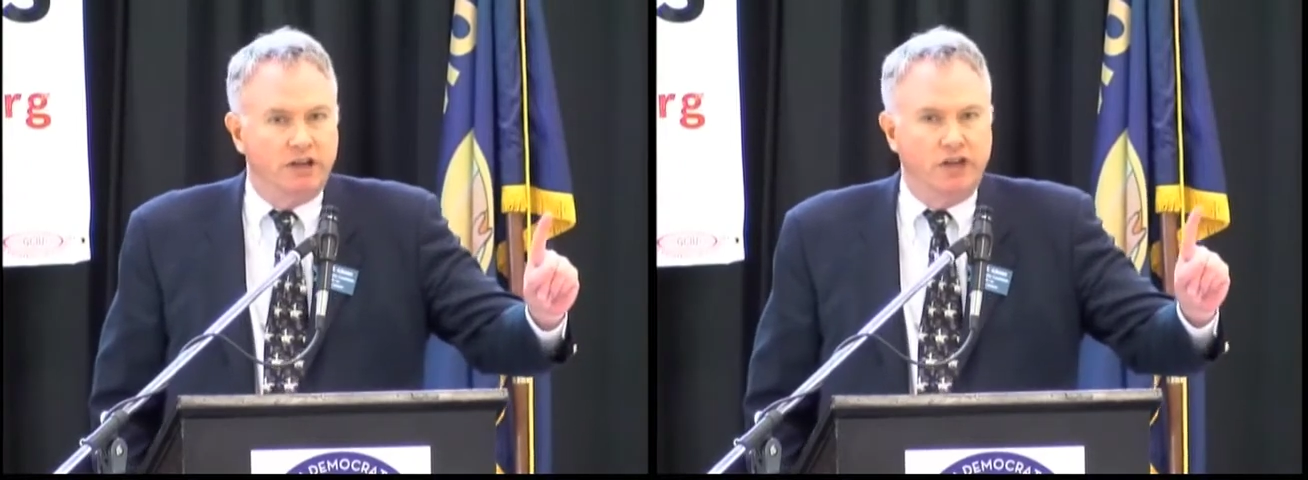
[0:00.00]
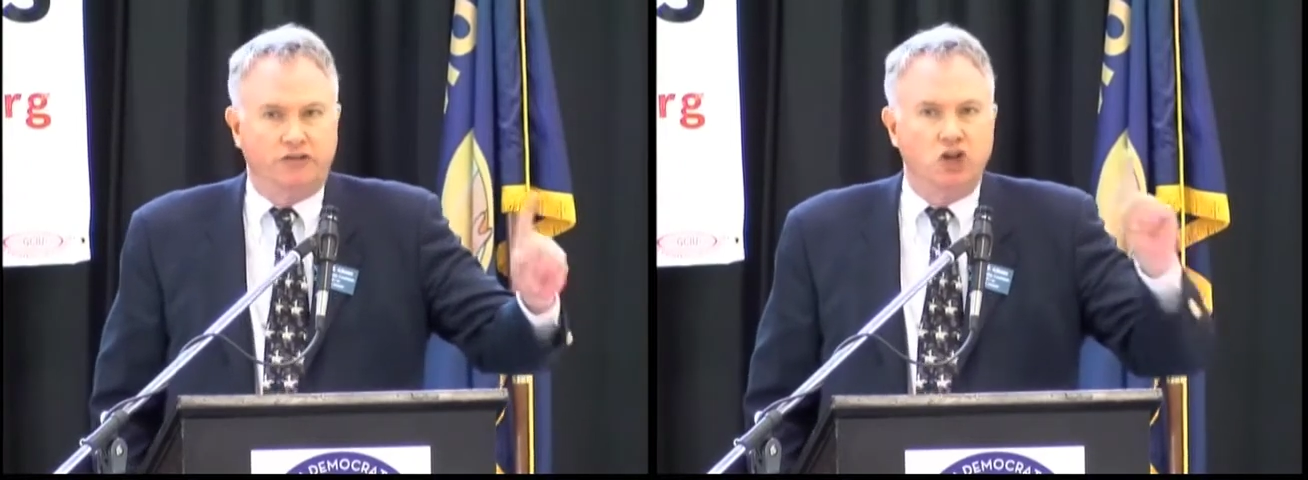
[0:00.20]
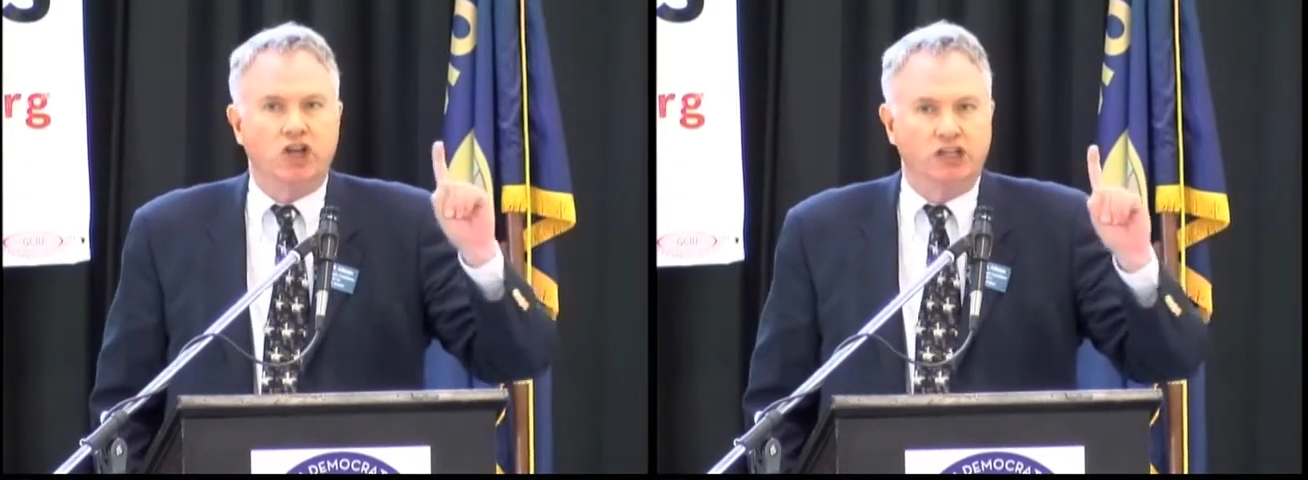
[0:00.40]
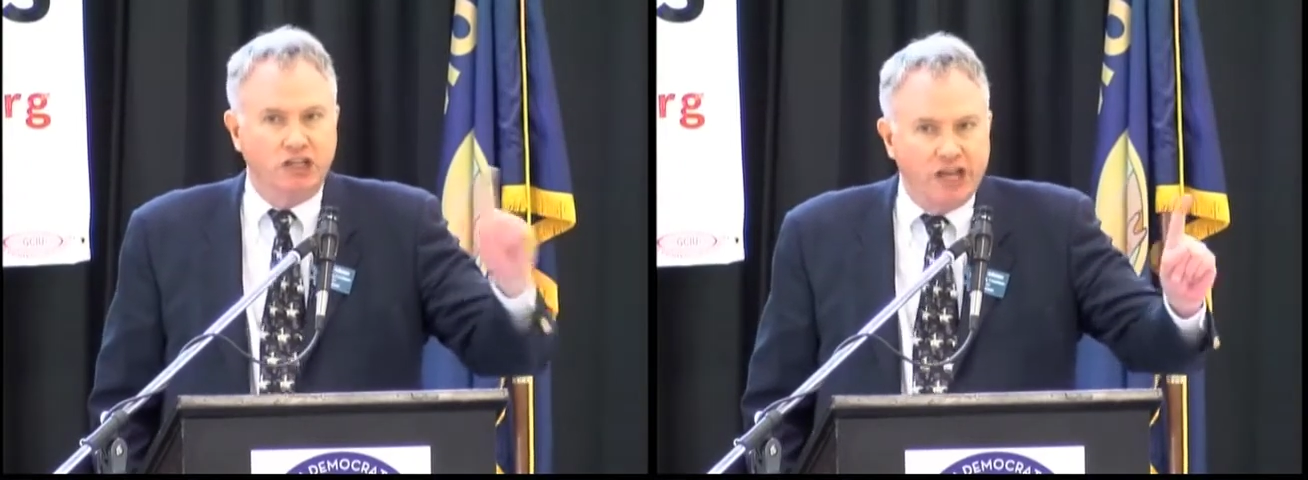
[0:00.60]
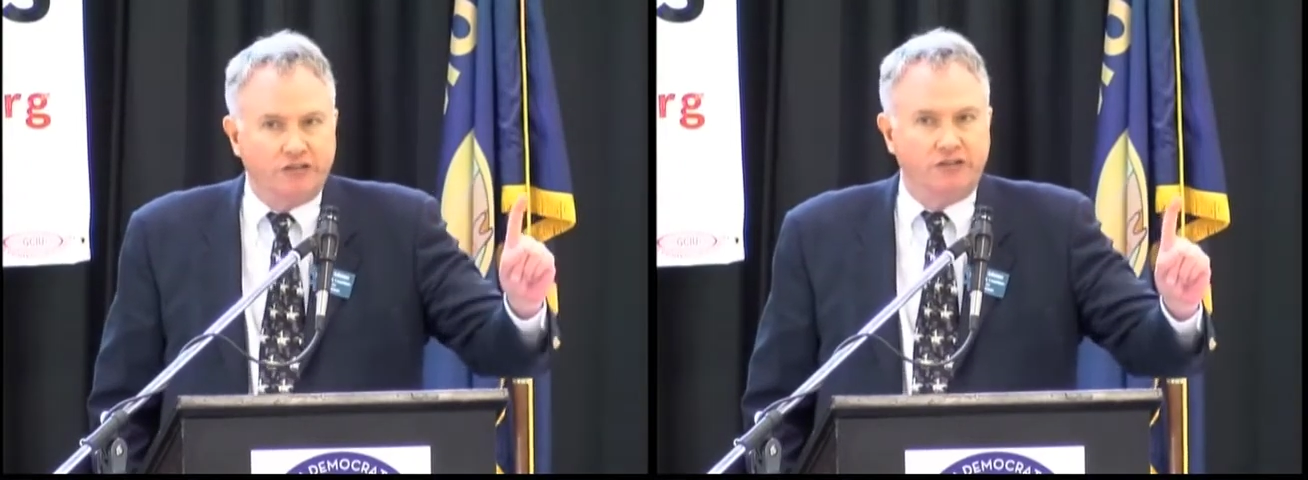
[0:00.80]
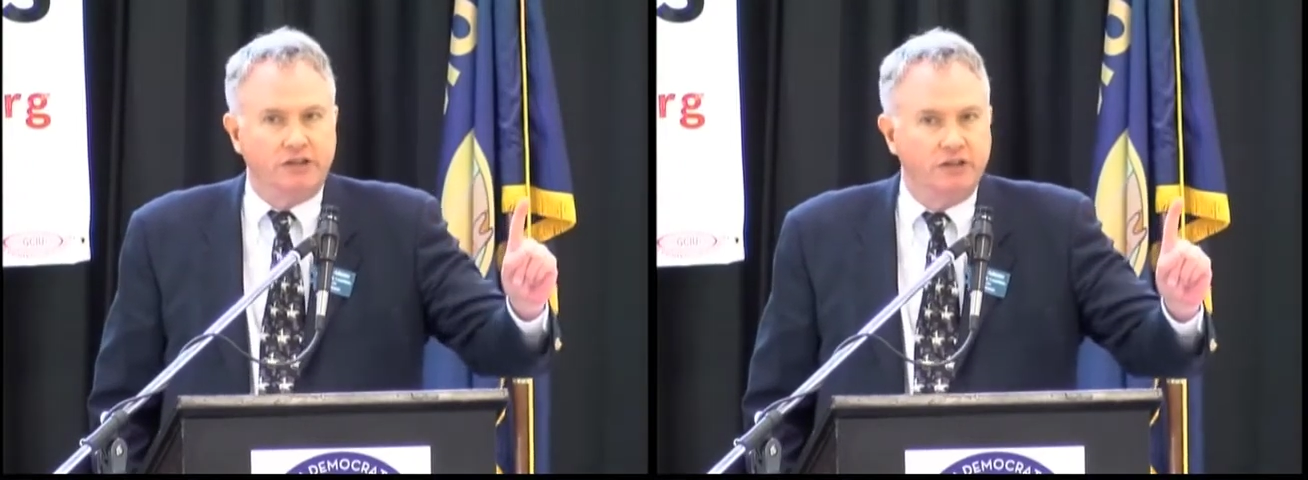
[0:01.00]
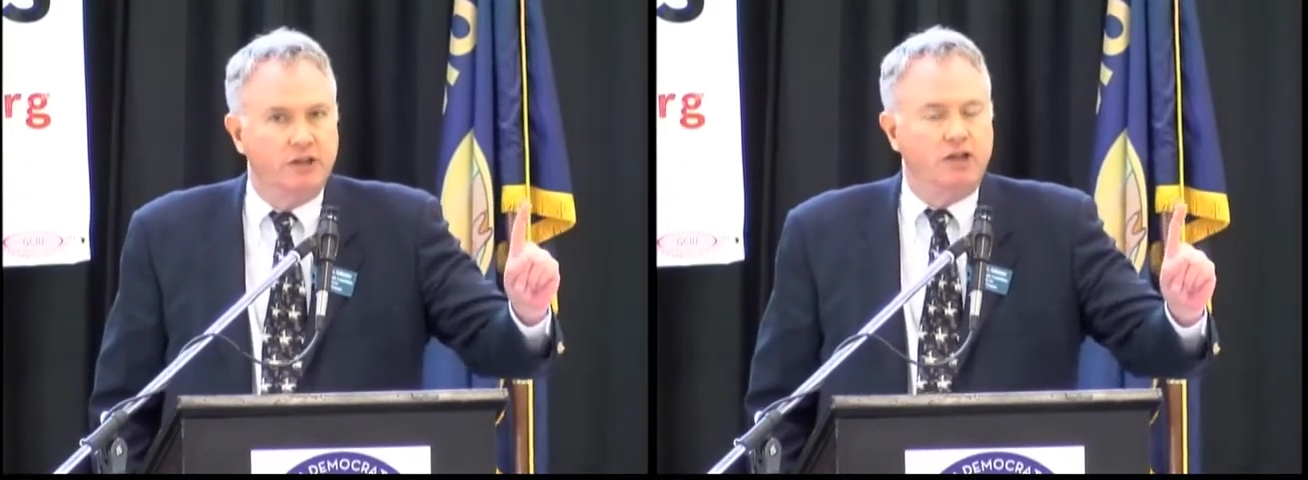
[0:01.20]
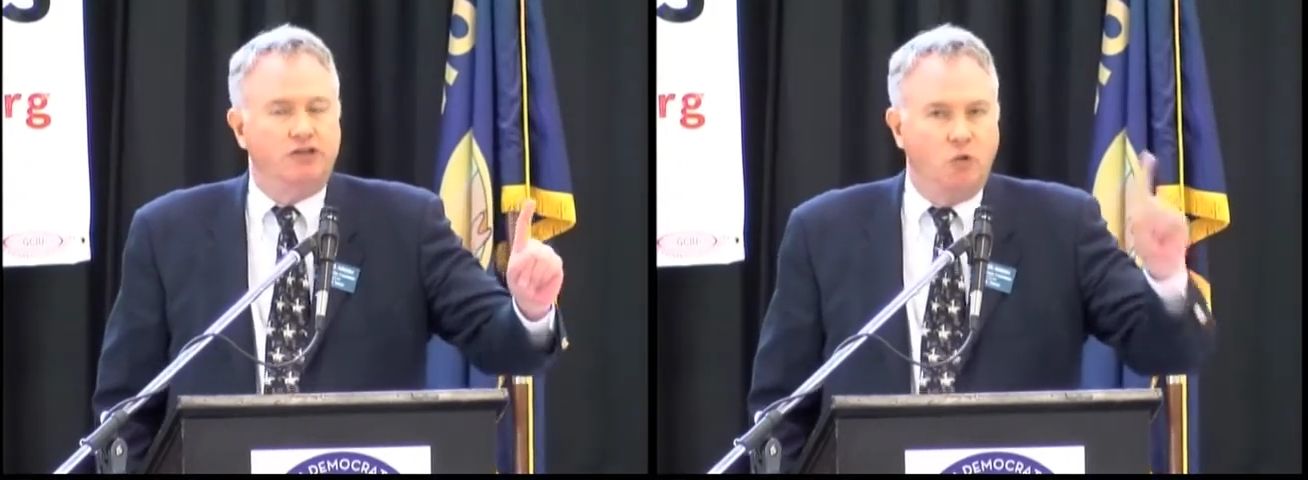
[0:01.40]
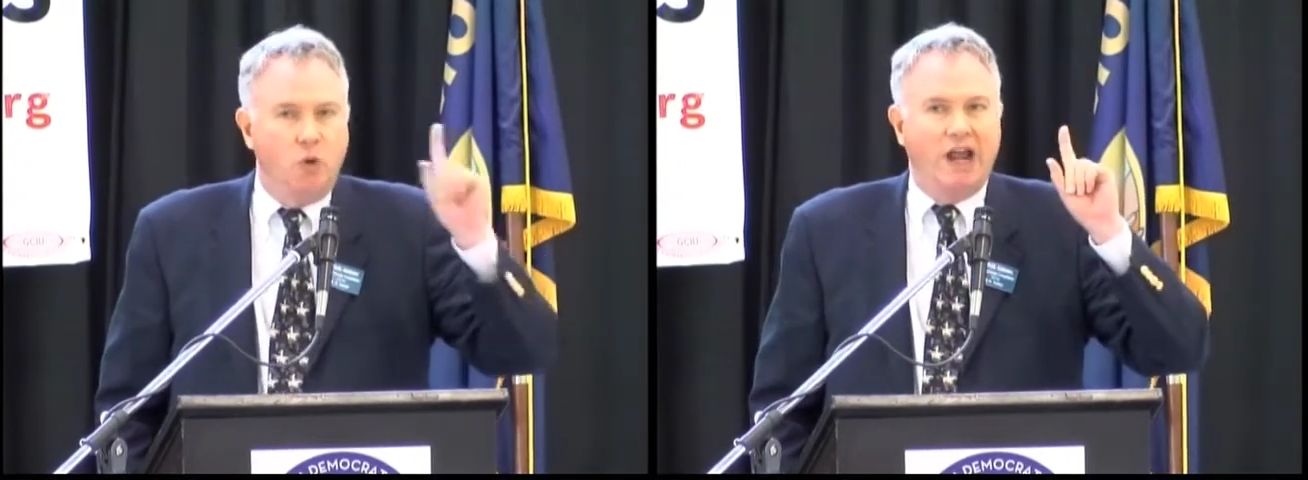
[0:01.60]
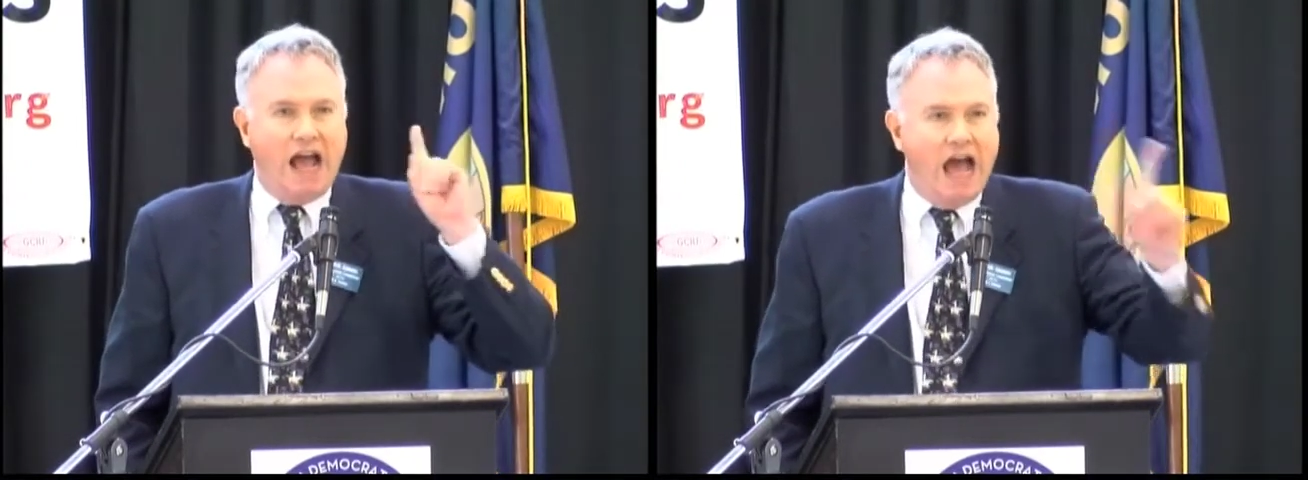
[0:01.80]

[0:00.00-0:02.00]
is going to listen to what